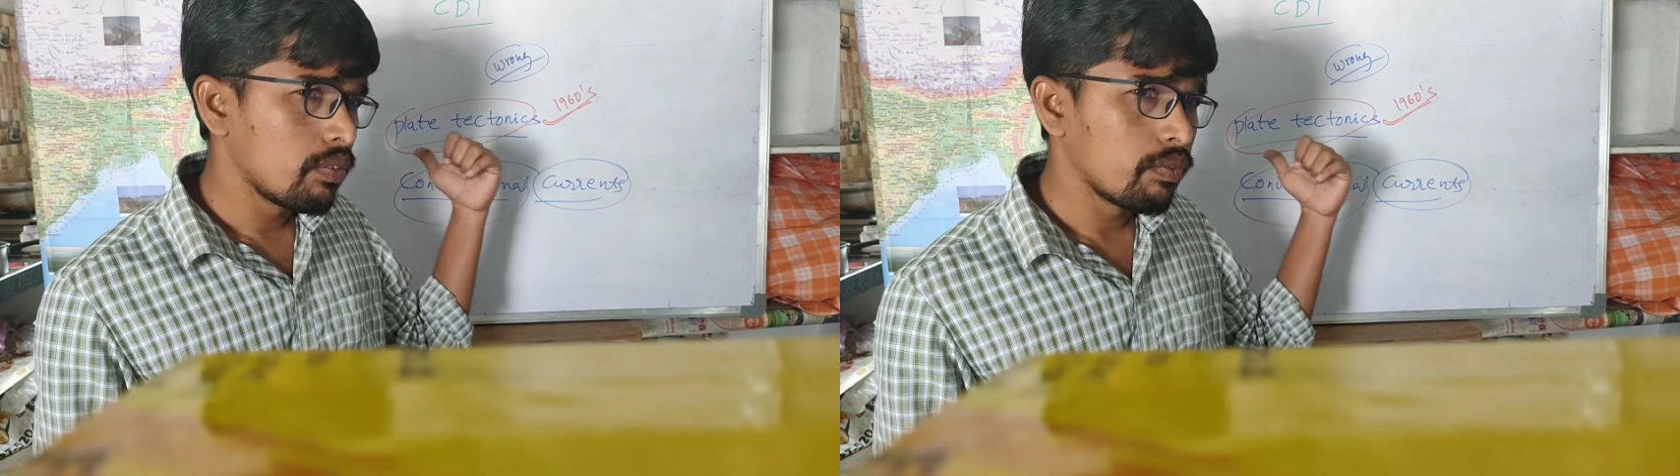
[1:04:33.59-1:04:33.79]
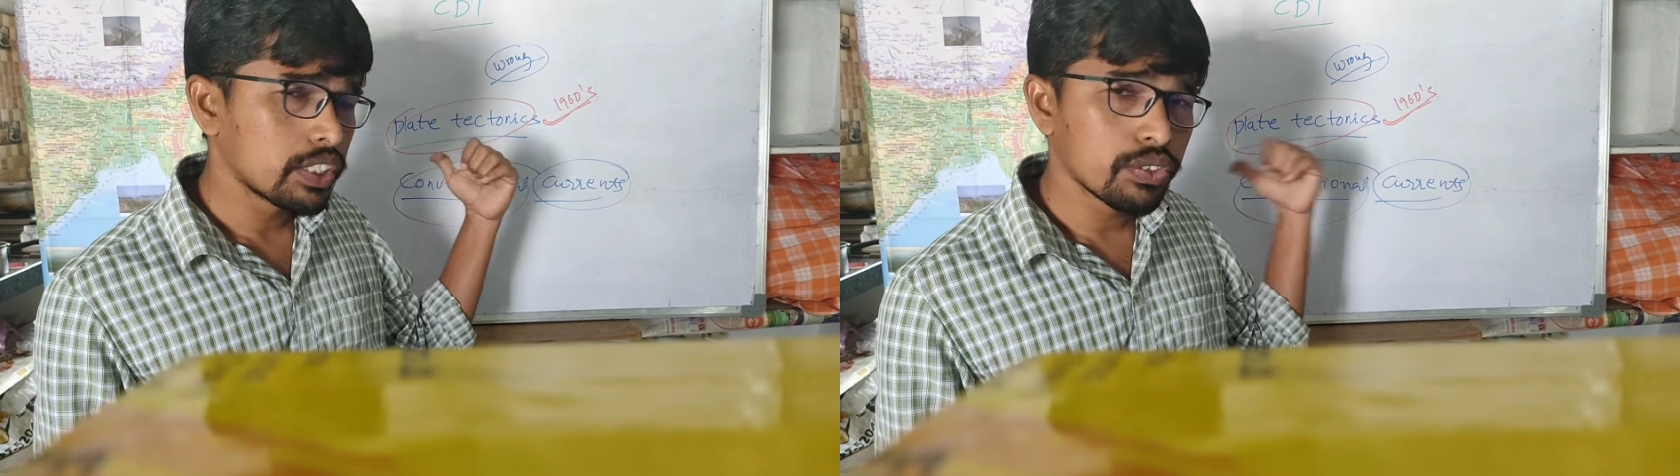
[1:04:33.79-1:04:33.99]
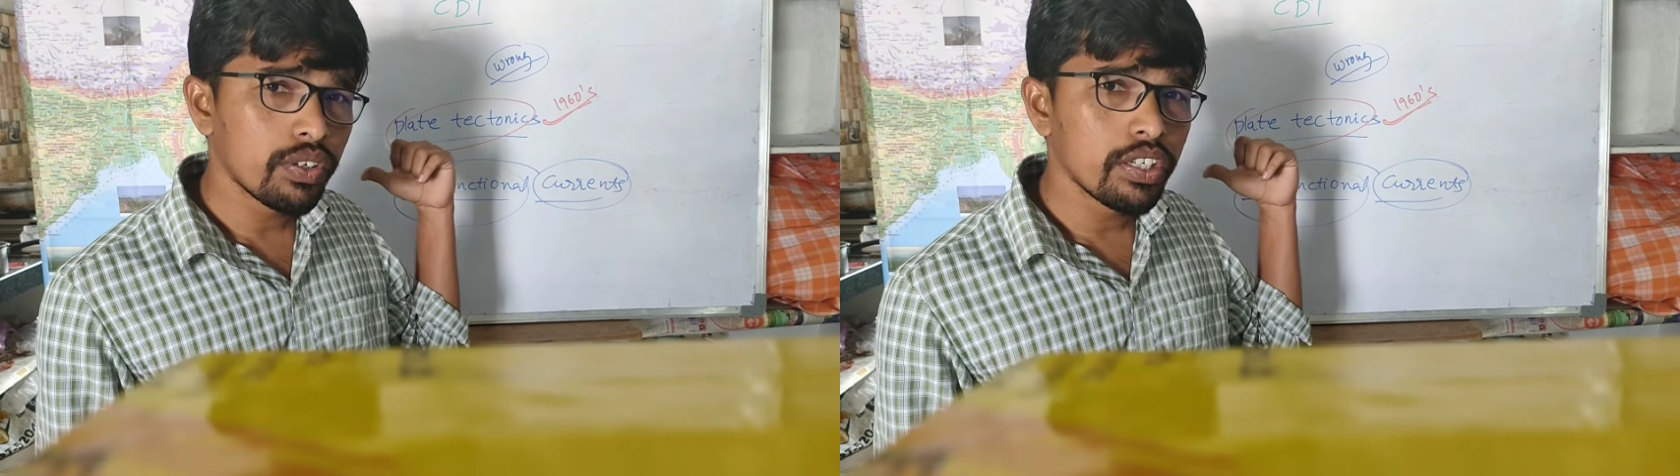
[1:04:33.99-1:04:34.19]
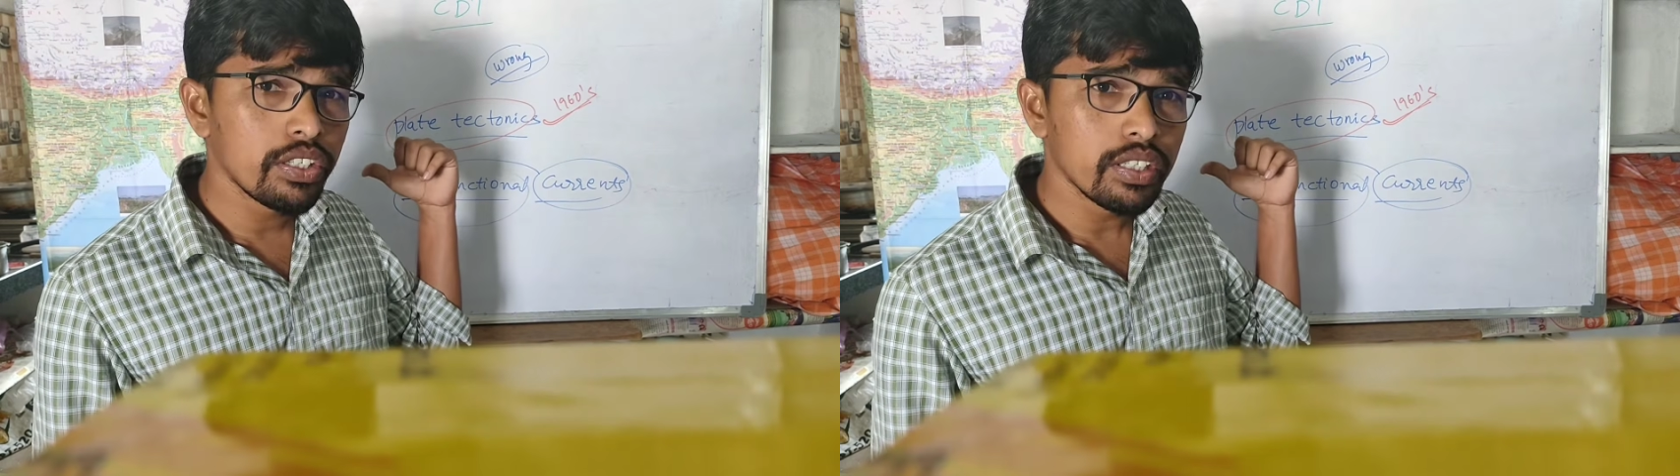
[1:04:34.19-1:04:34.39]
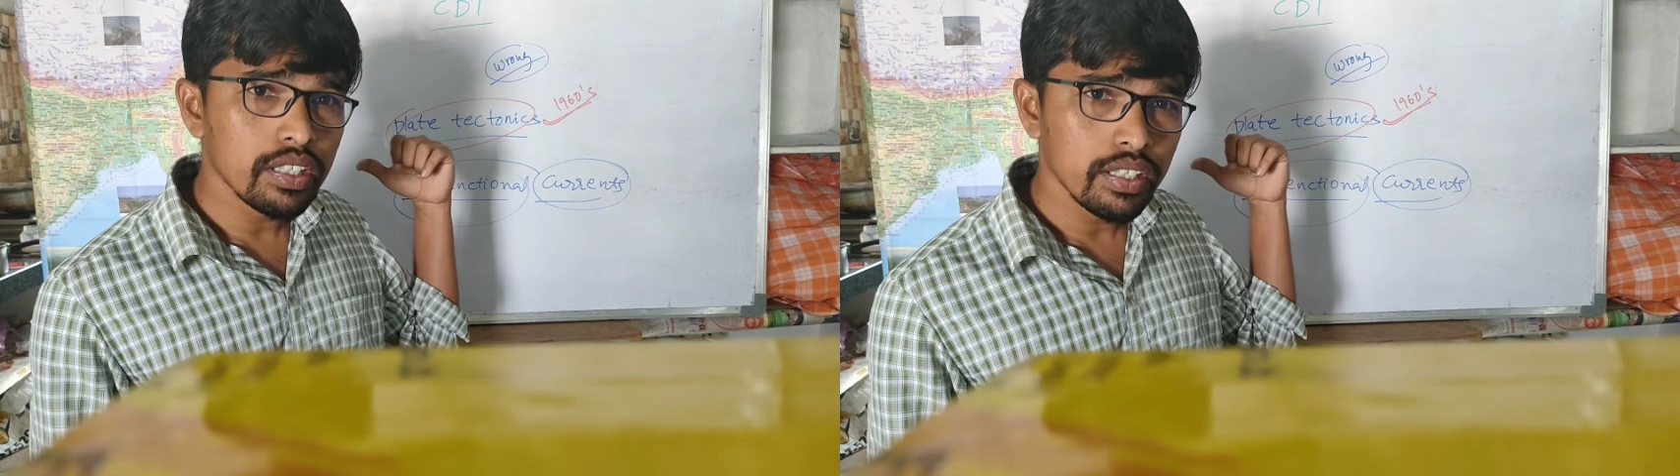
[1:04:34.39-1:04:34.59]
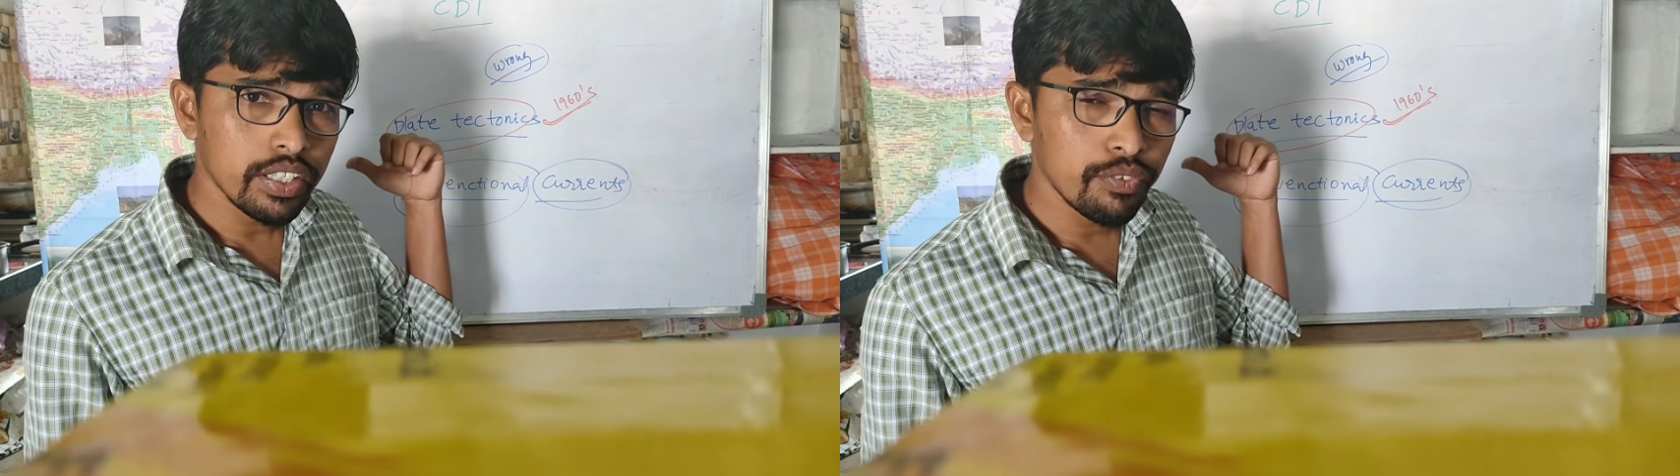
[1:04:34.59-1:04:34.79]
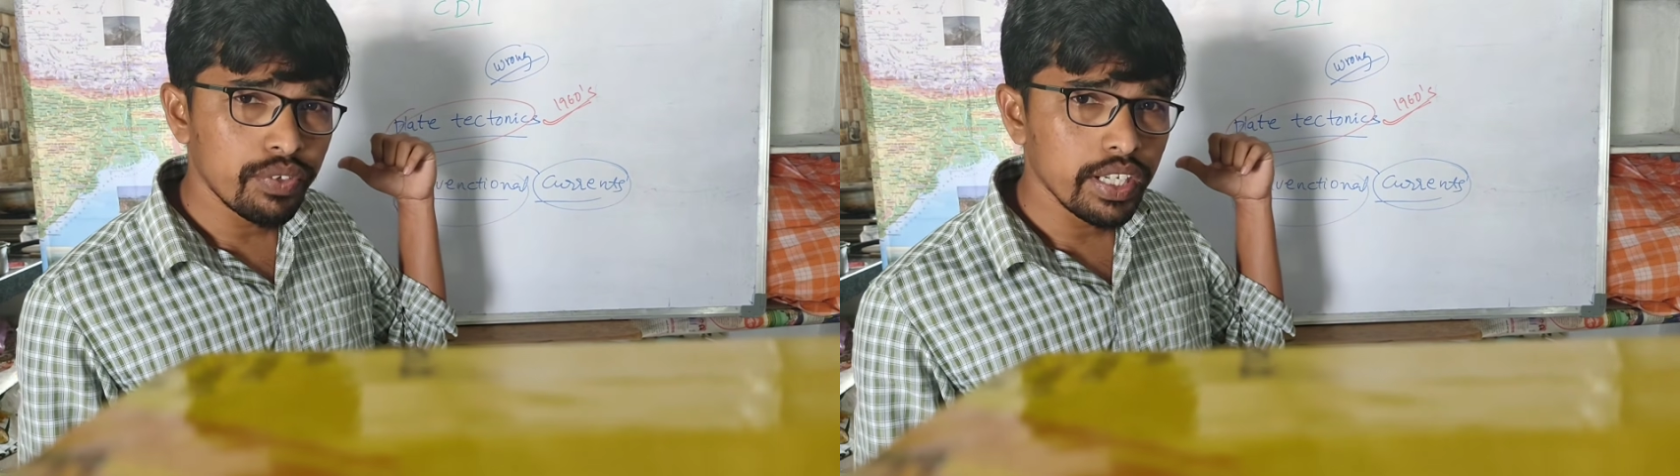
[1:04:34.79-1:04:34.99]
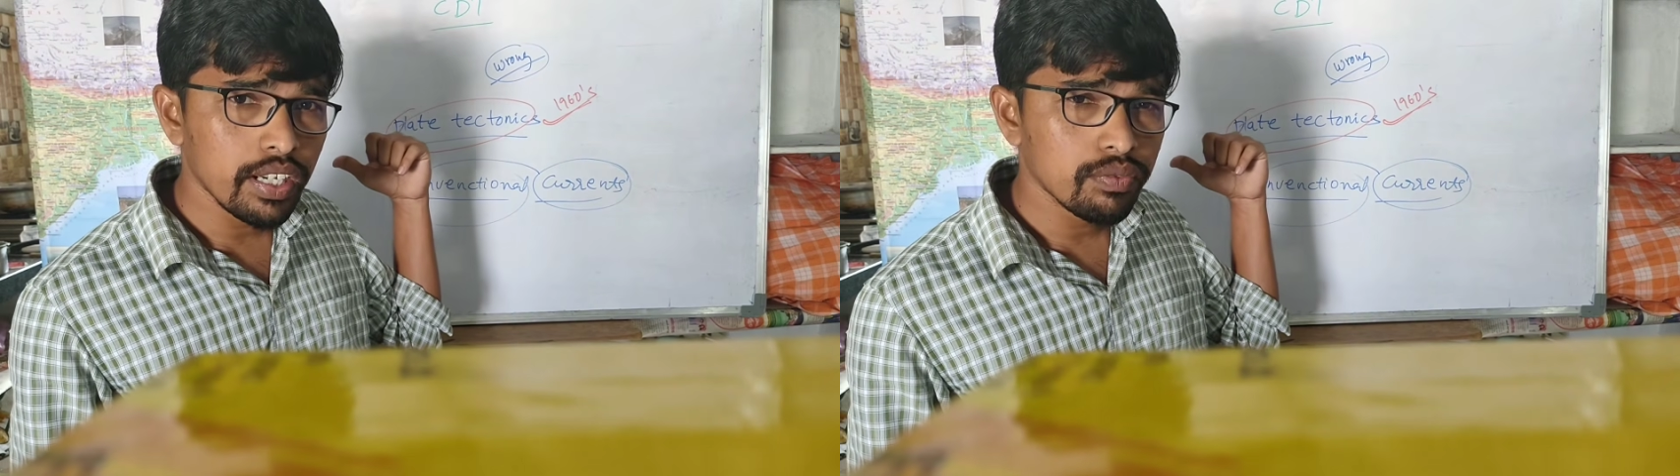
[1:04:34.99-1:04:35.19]
westward
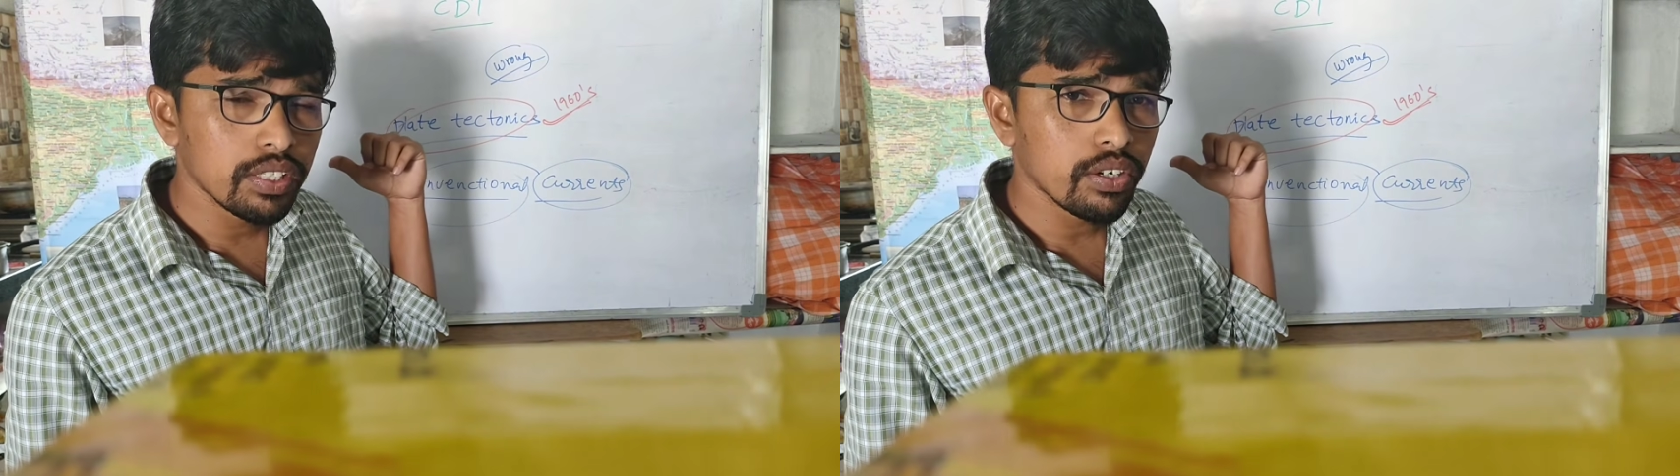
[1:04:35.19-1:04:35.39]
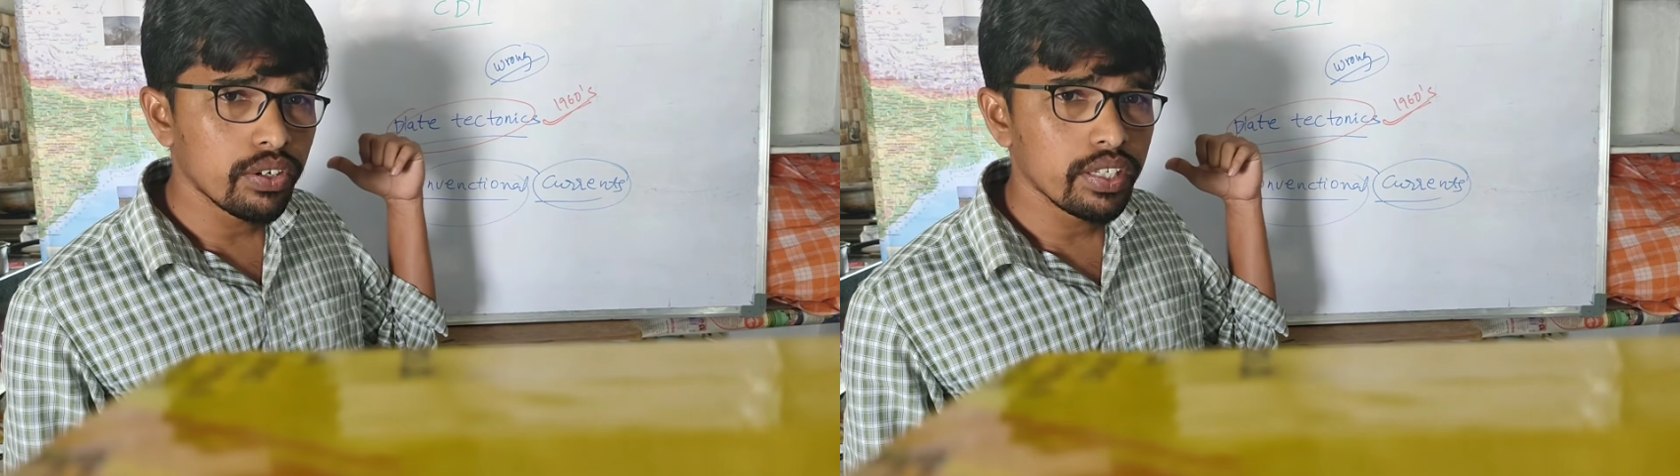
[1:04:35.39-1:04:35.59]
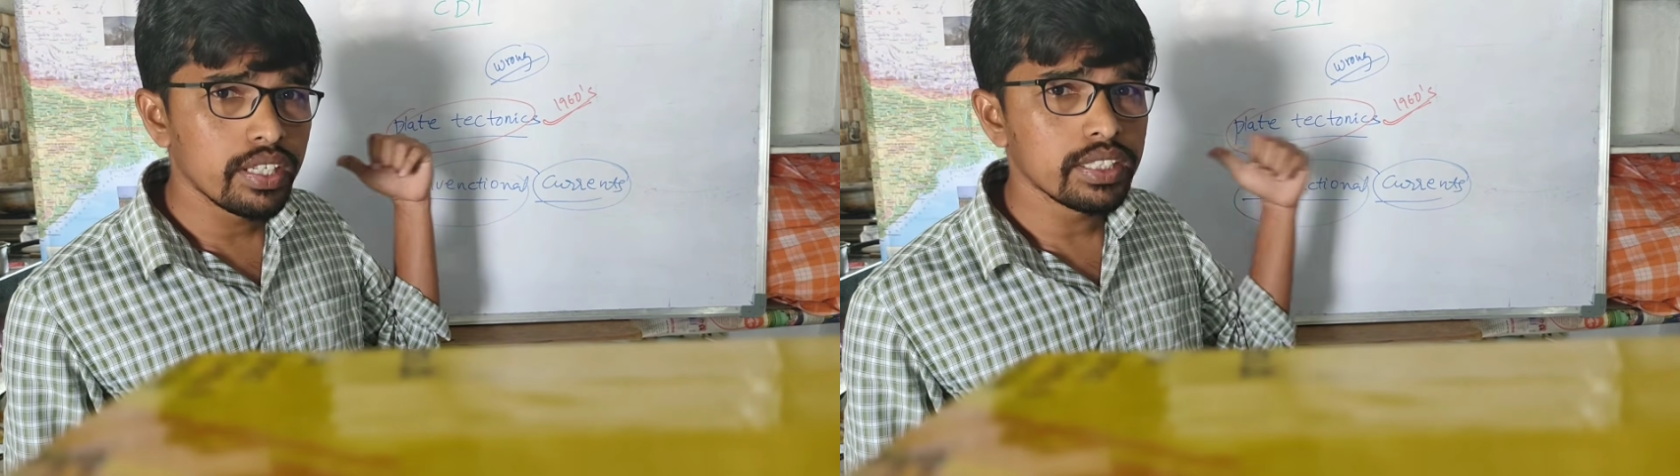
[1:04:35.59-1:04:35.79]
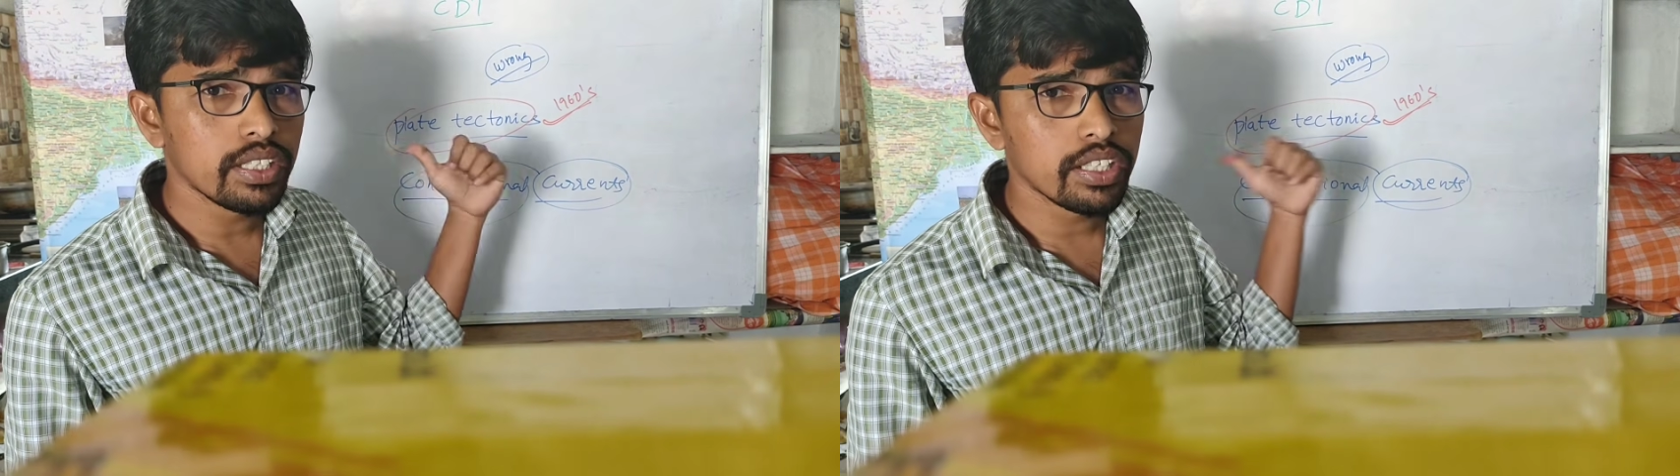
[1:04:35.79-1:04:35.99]
drifting of the continents,